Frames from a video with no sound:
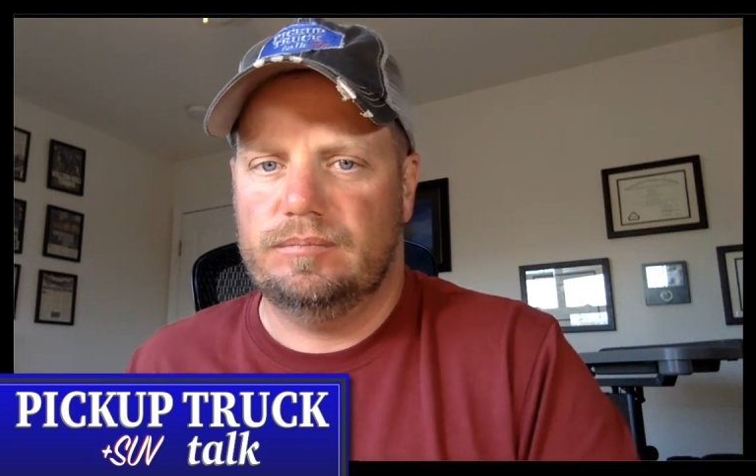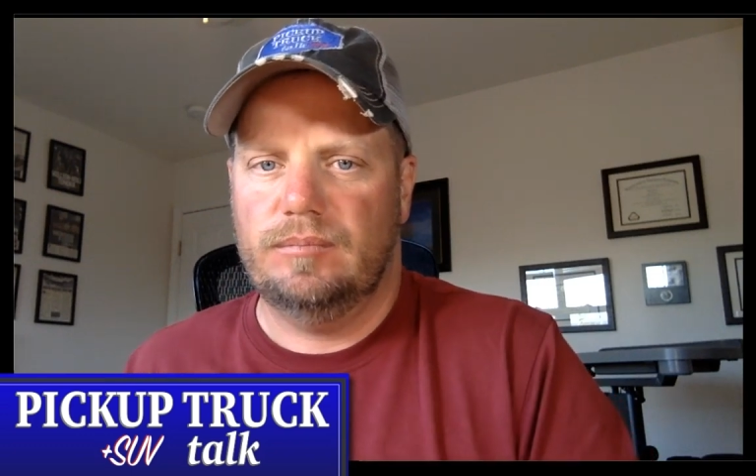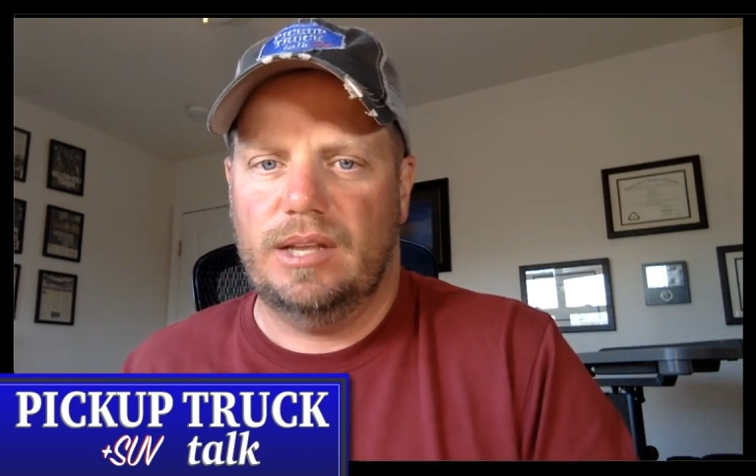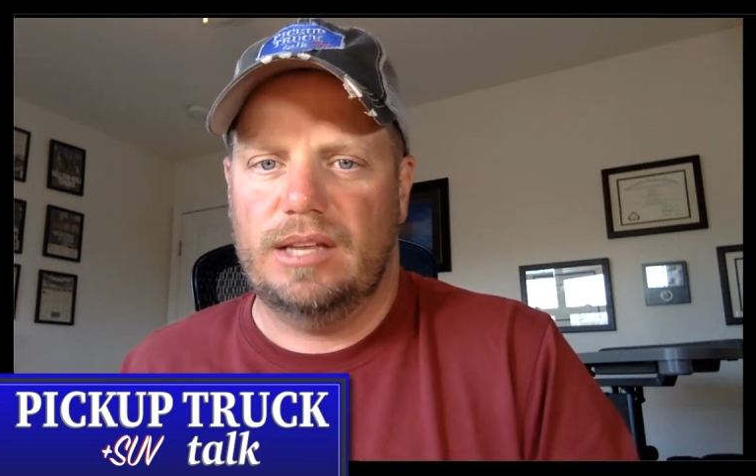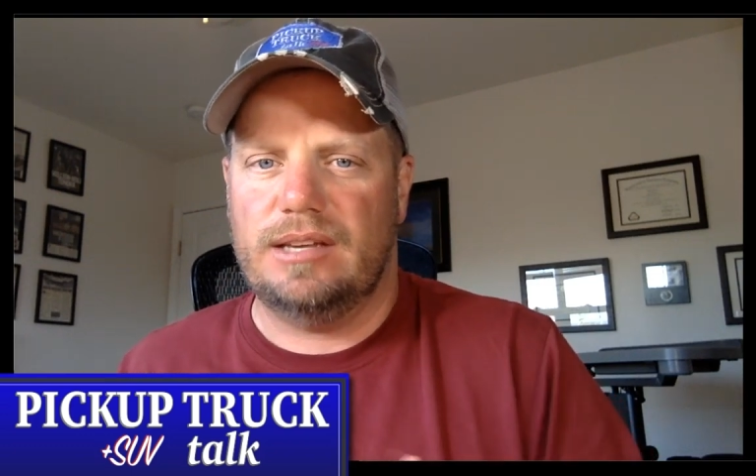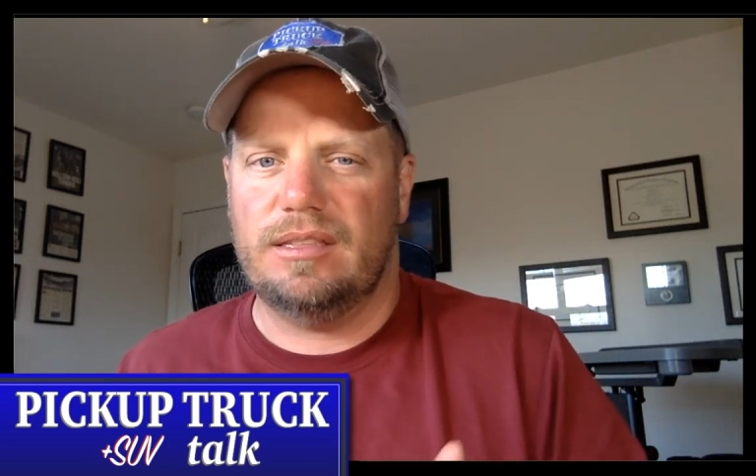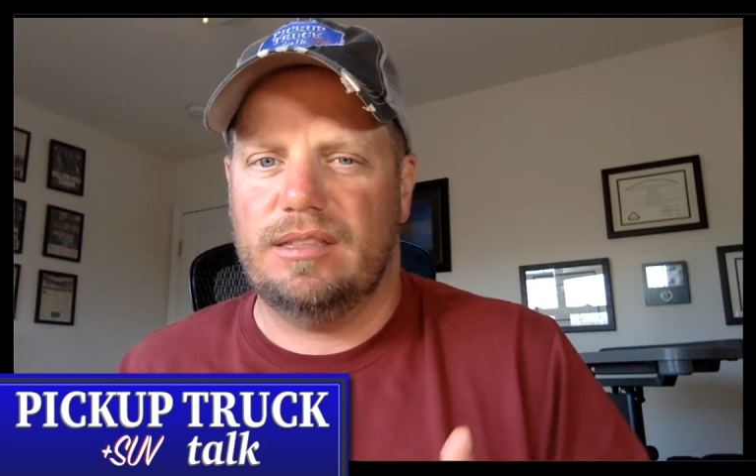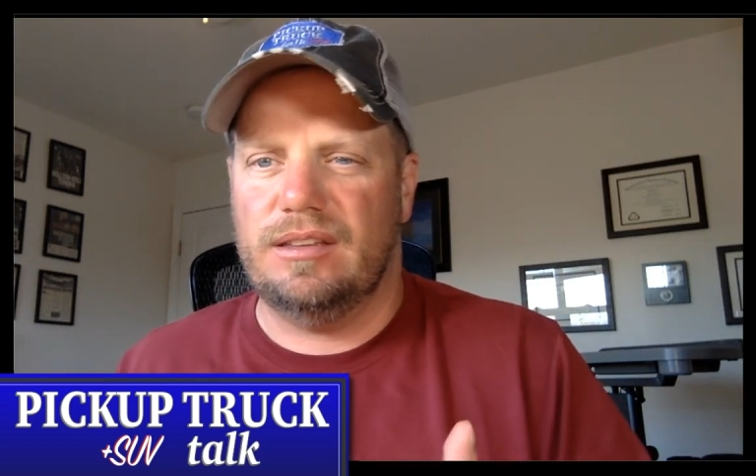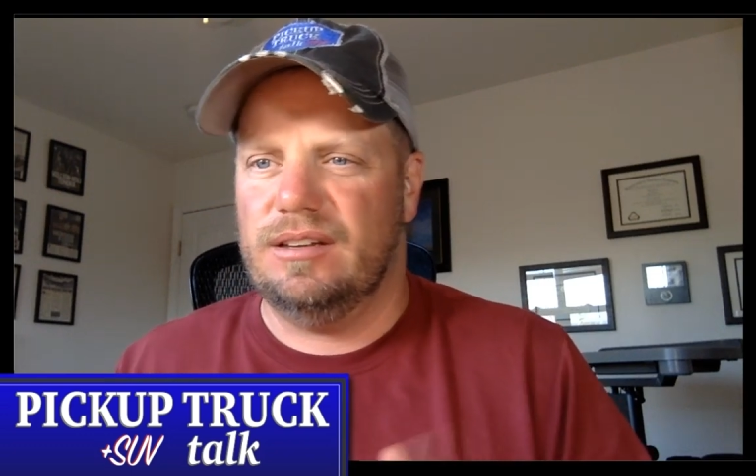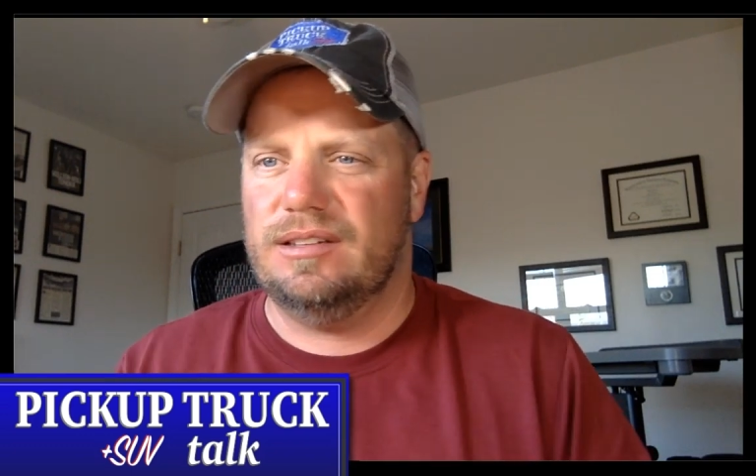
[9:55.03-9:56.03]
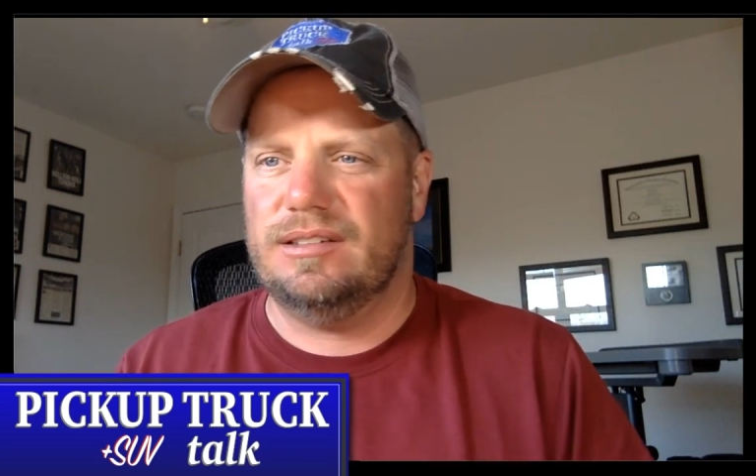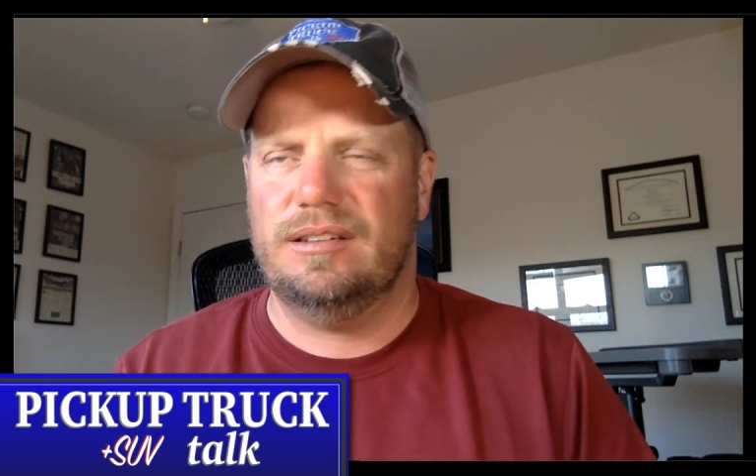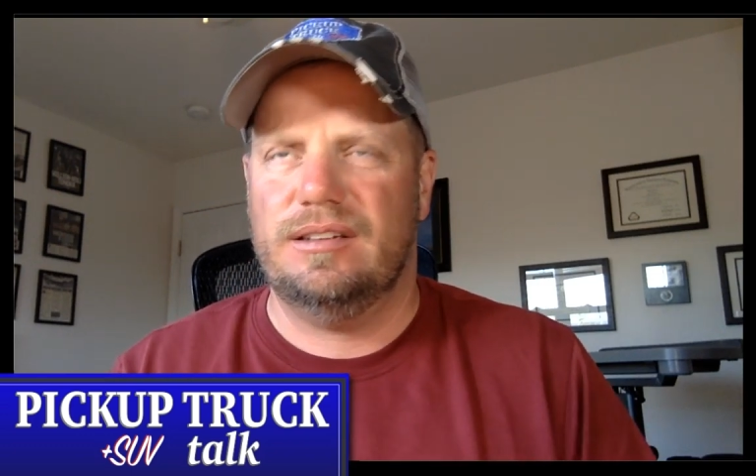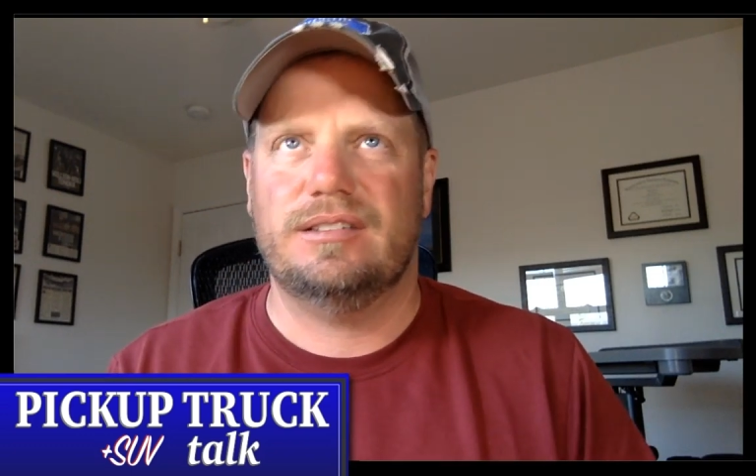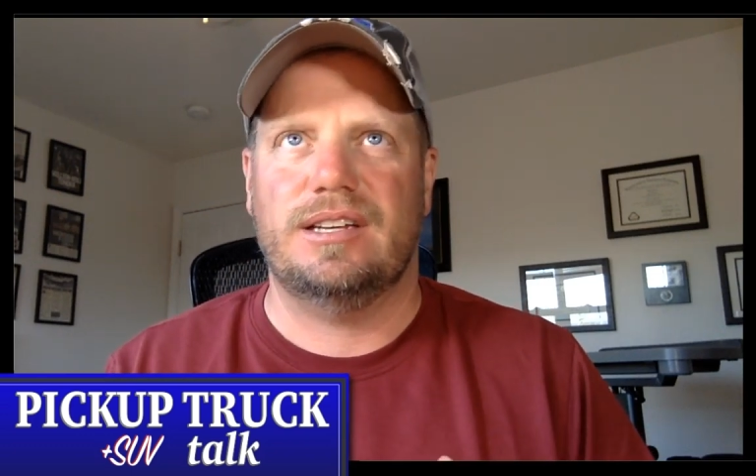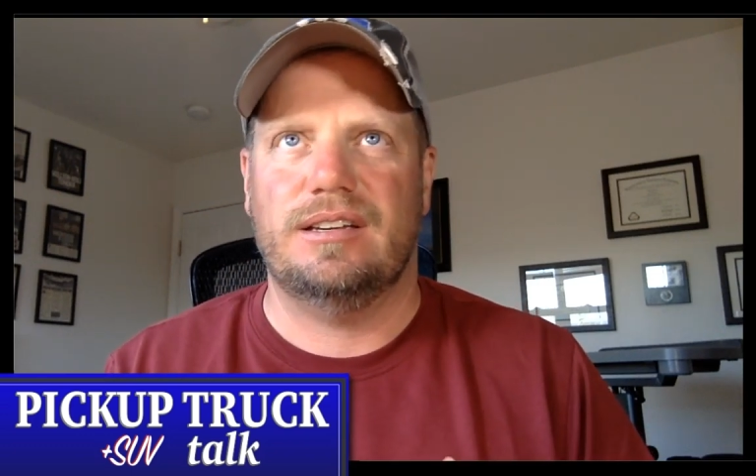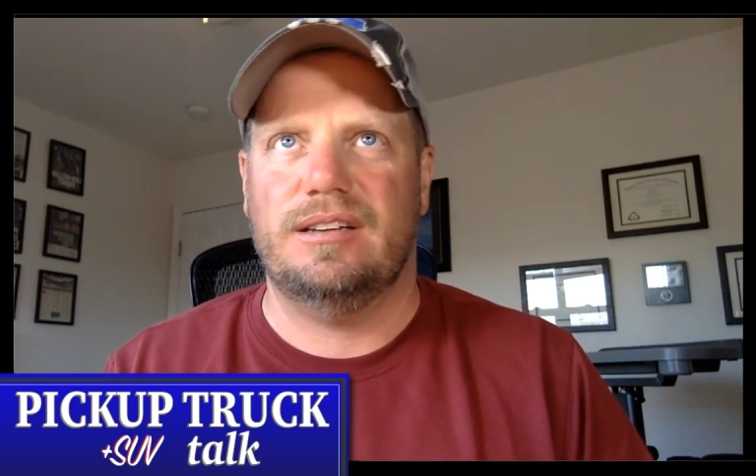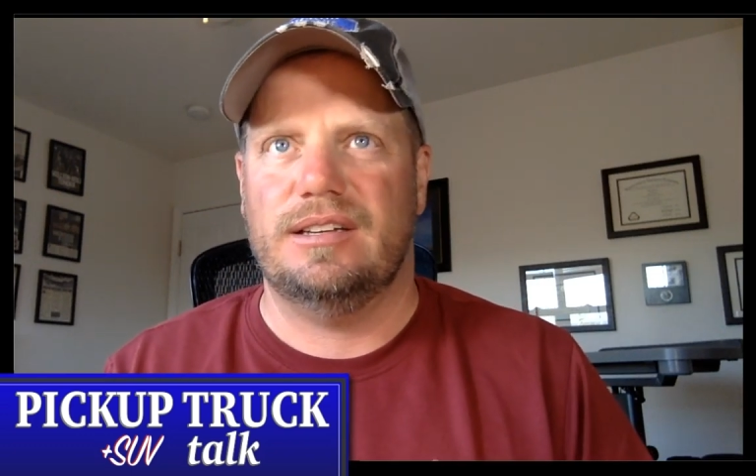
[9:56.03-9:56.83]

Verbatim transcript: It's like there's a